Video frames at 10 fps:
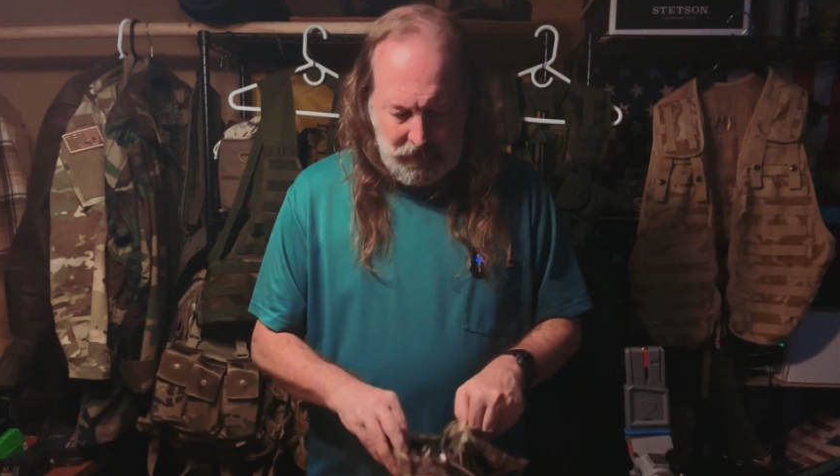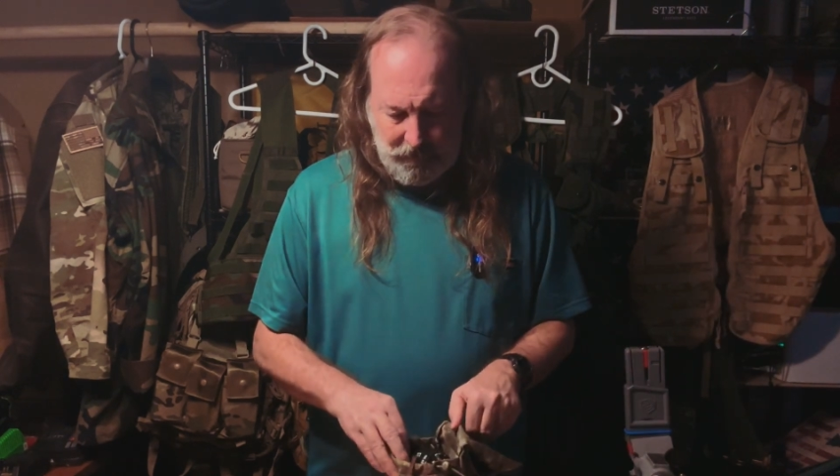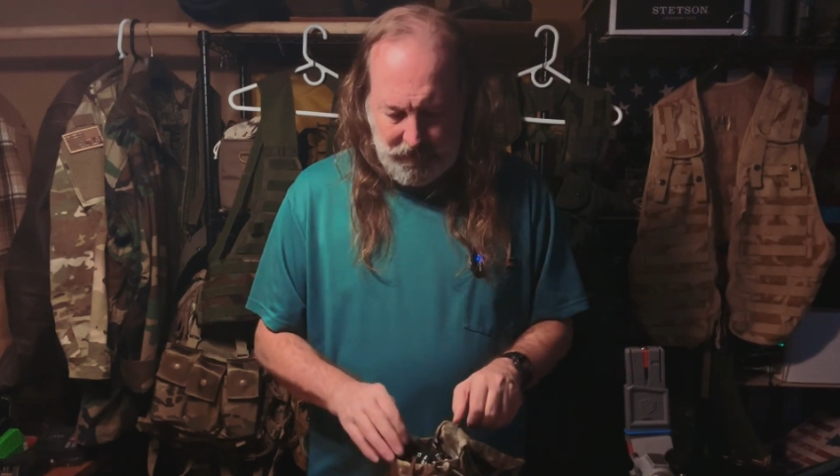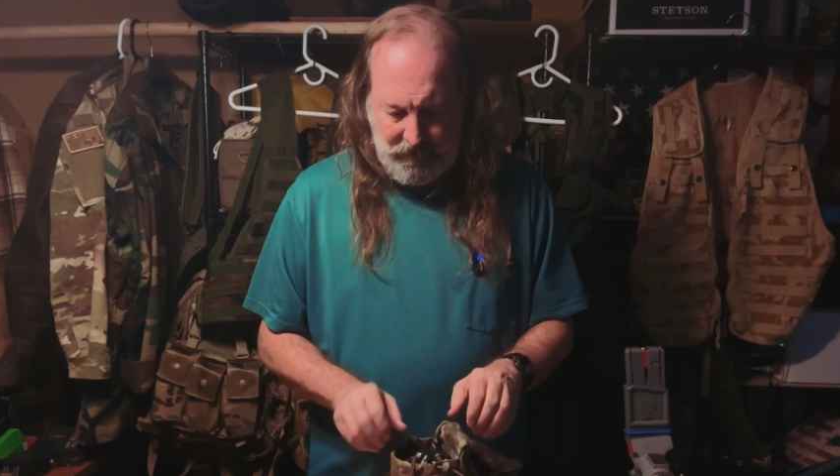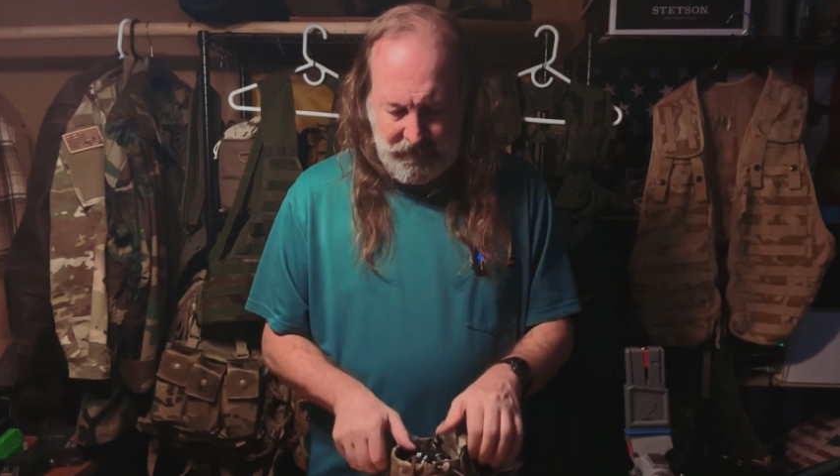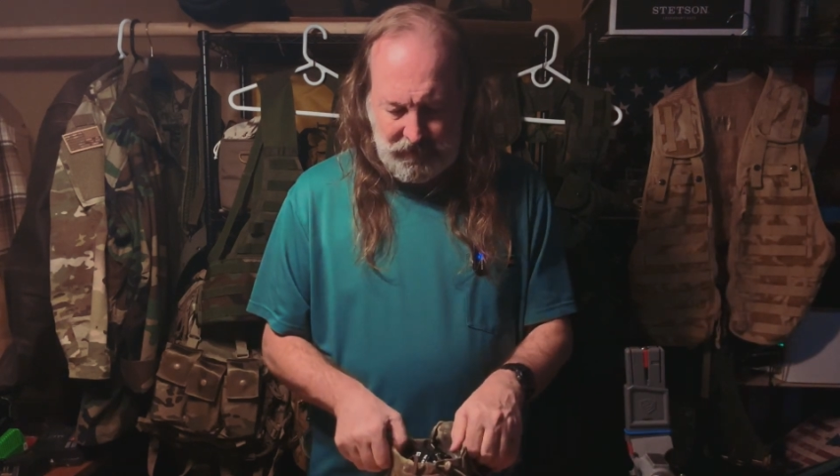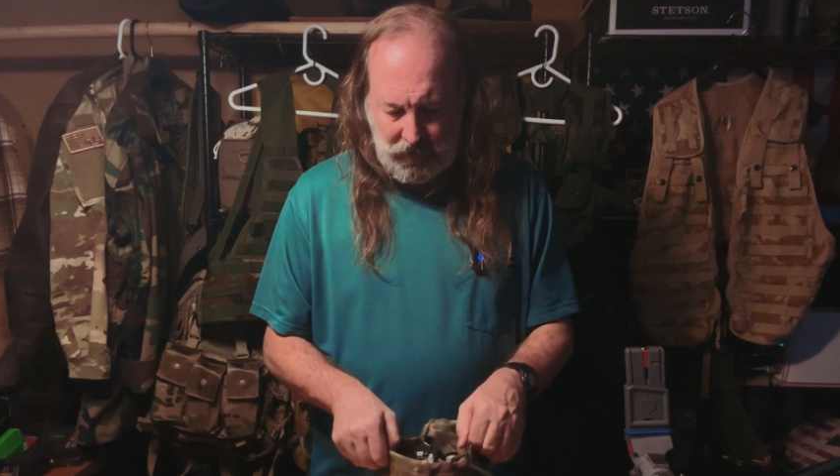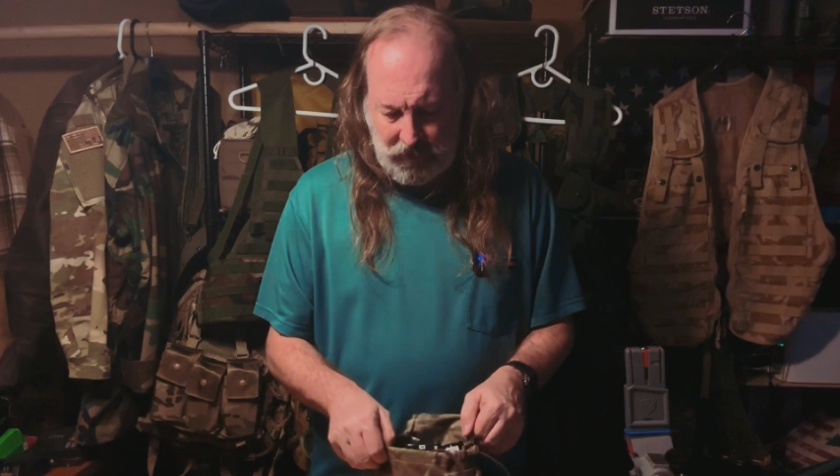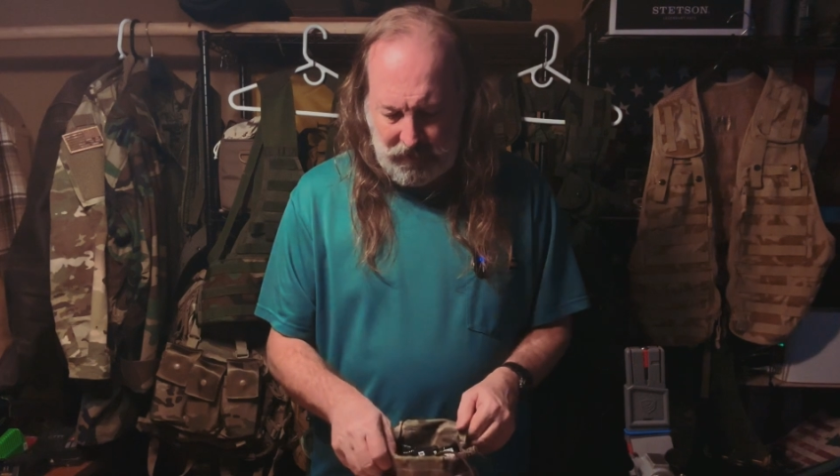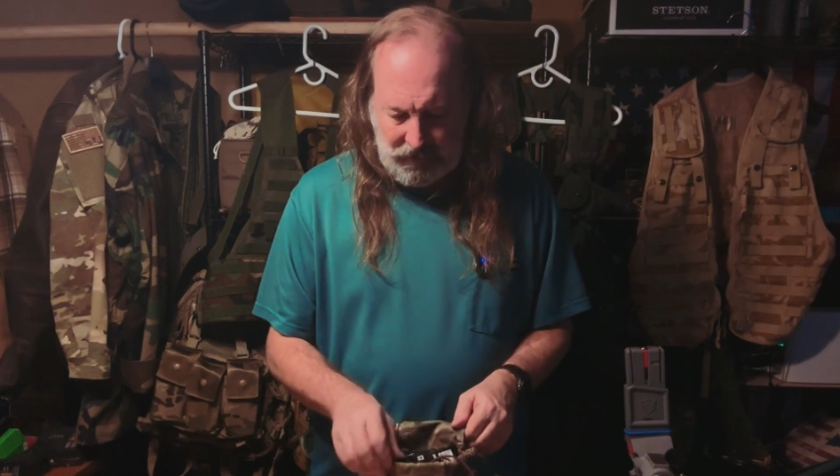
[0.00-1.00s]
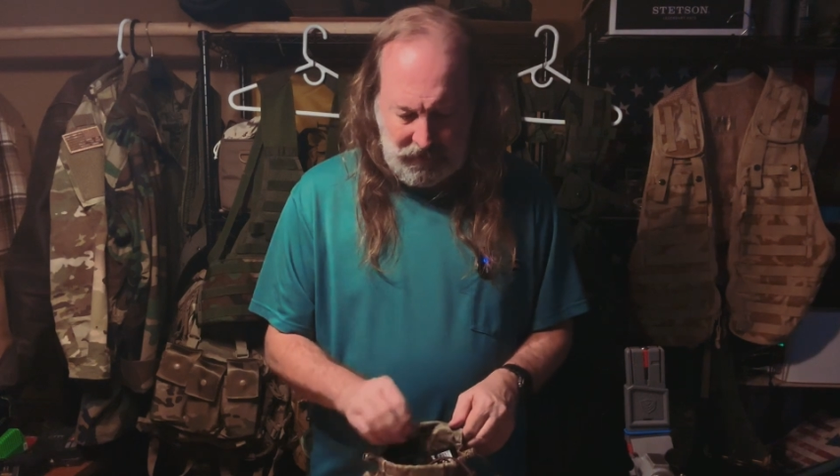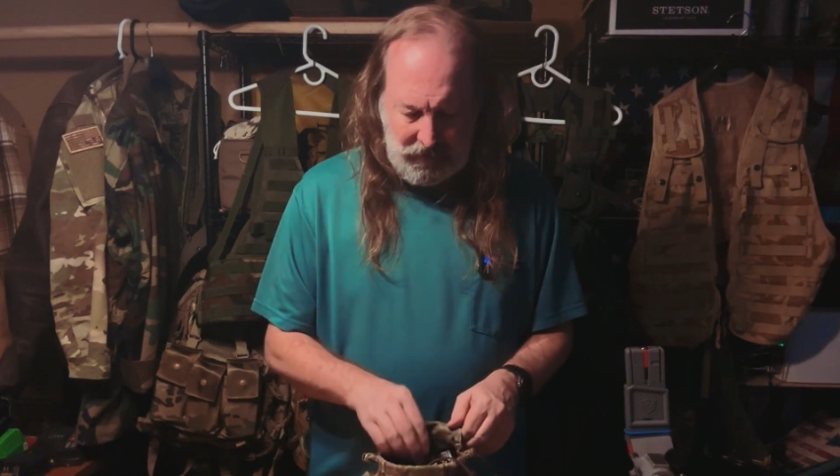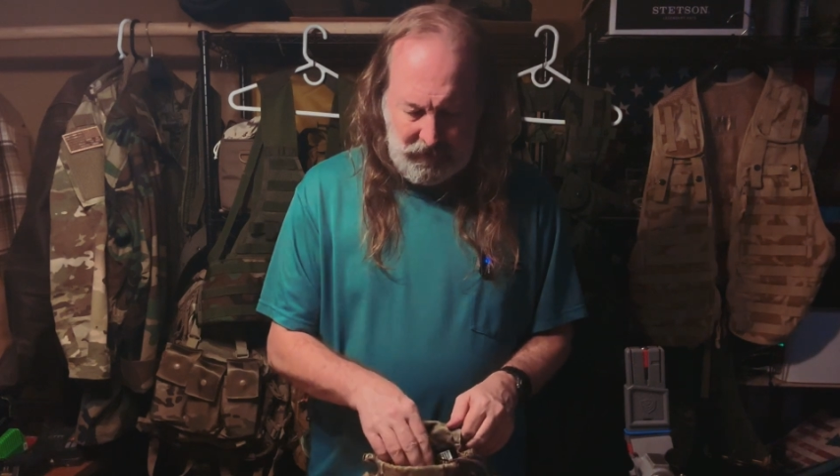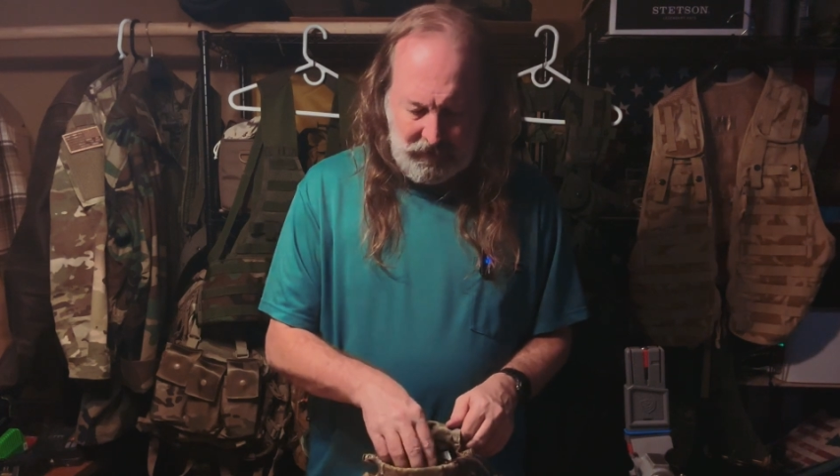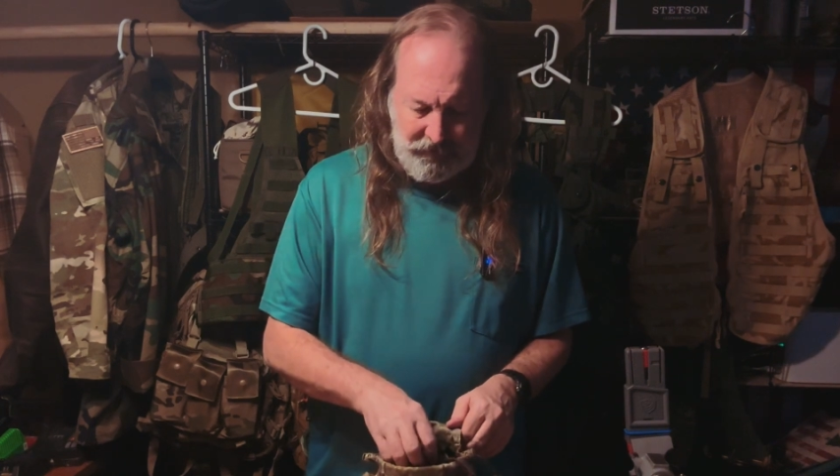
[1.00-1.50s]
But in this cooking
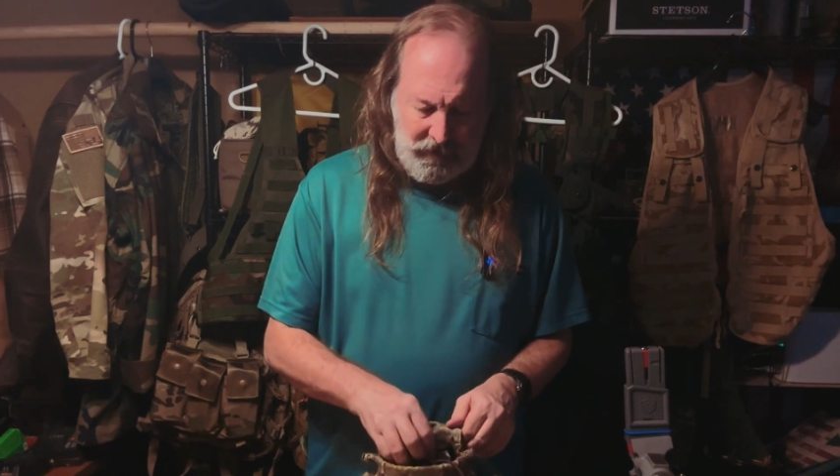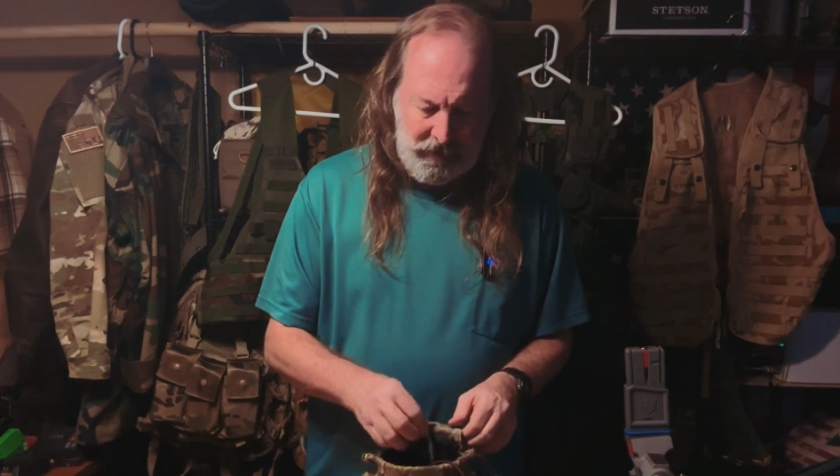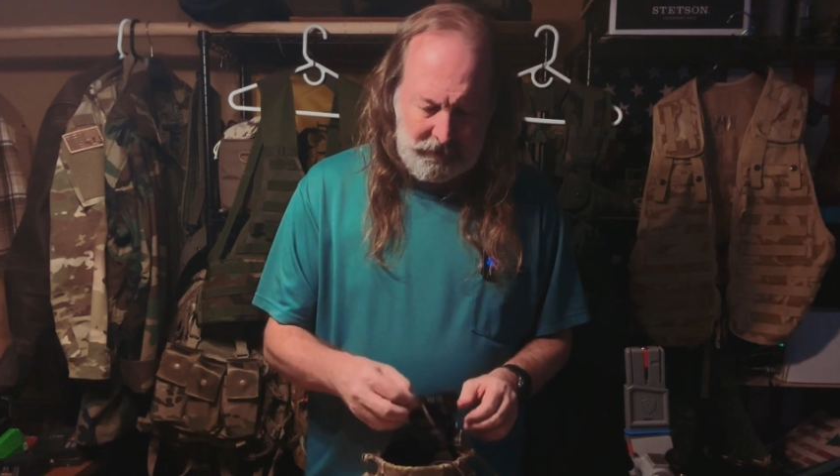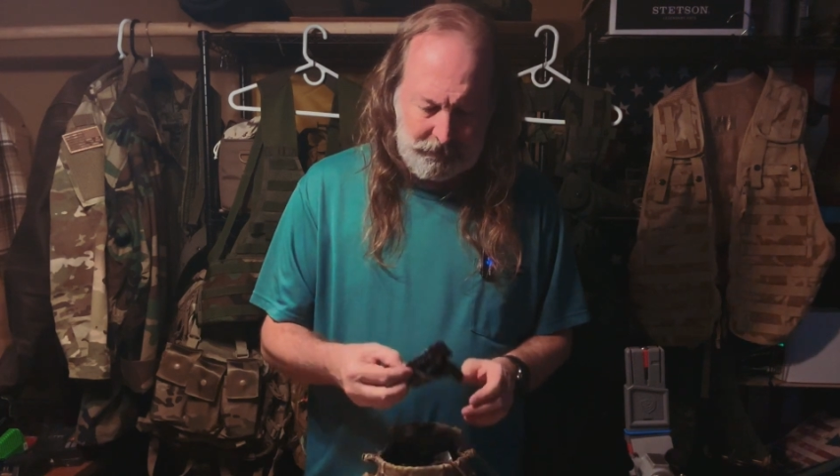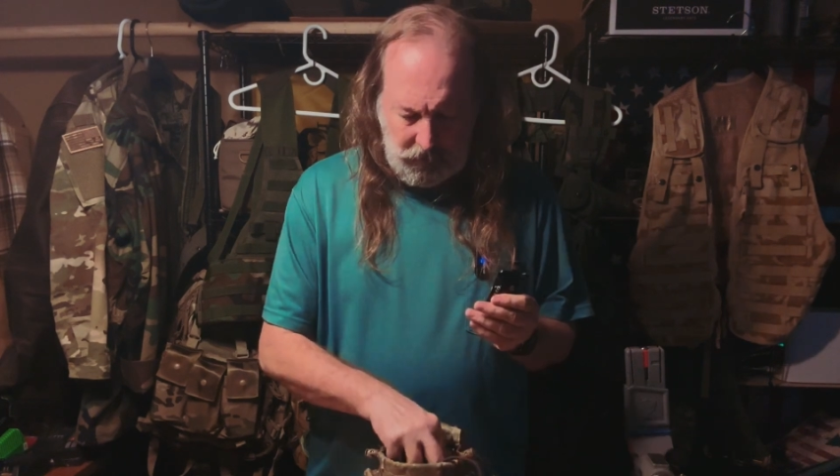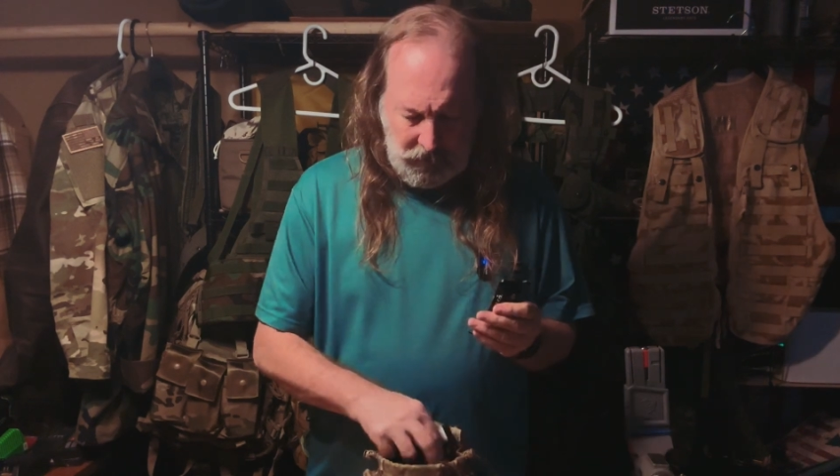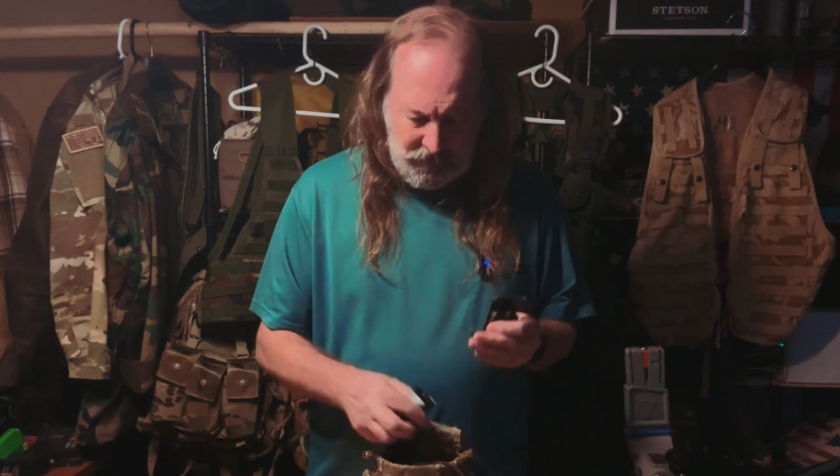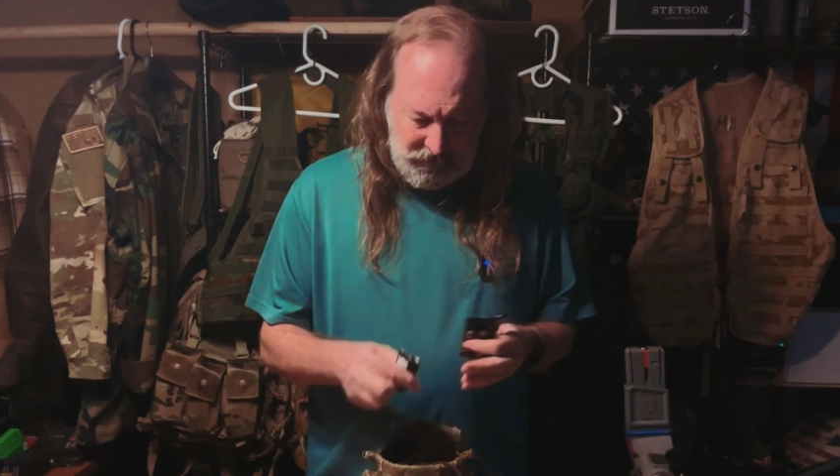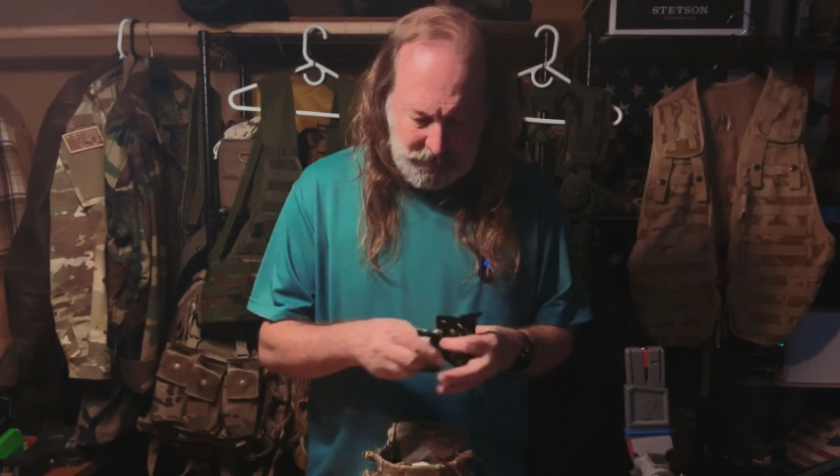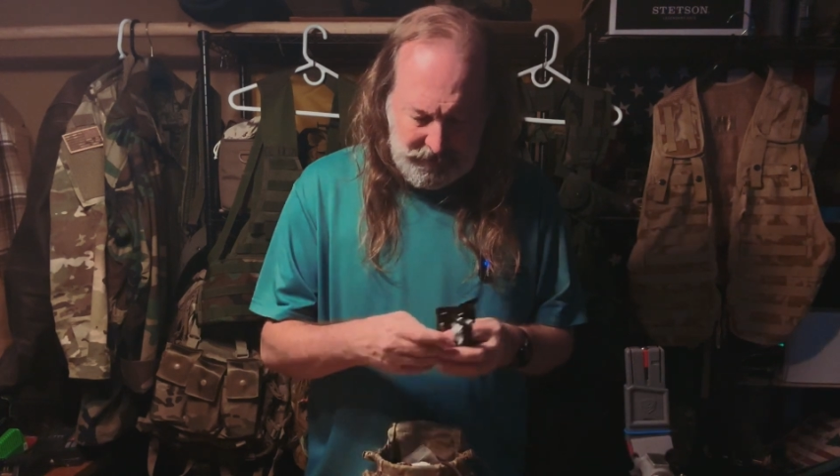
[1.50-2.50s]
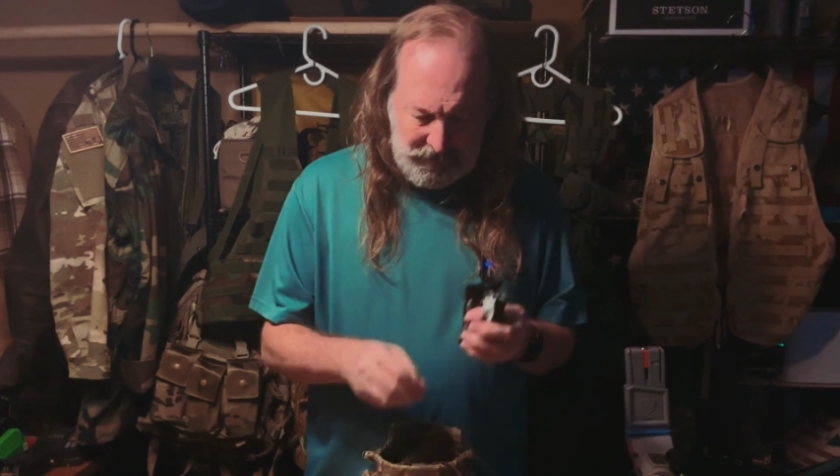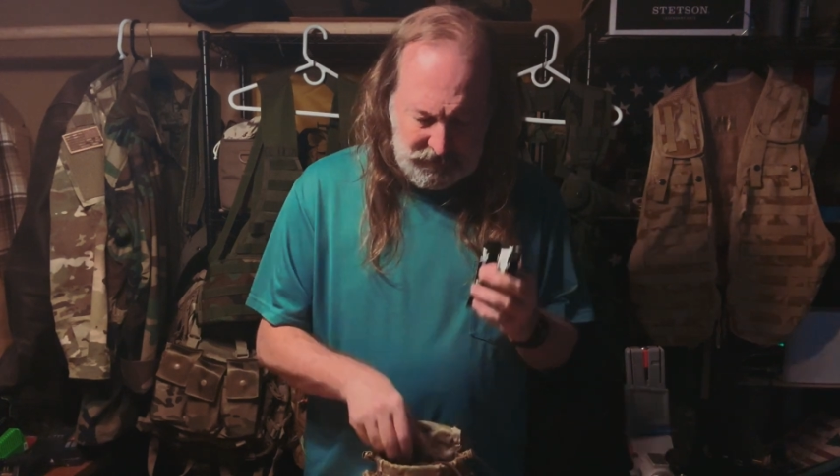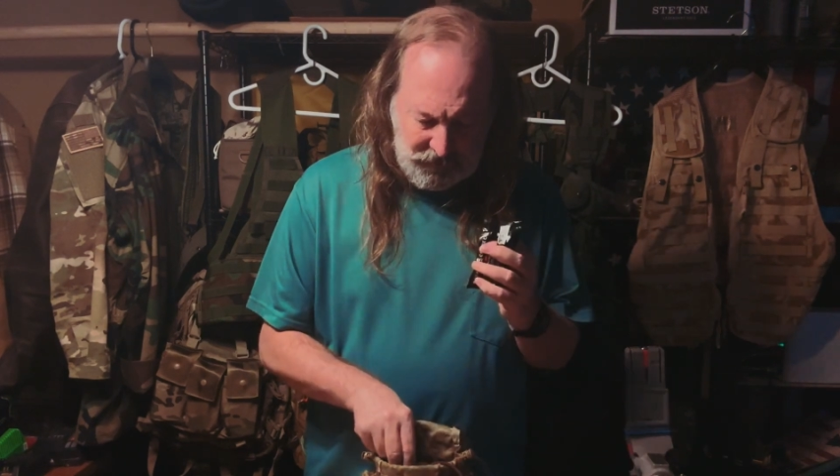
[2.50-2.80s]
kit, I've got some packs of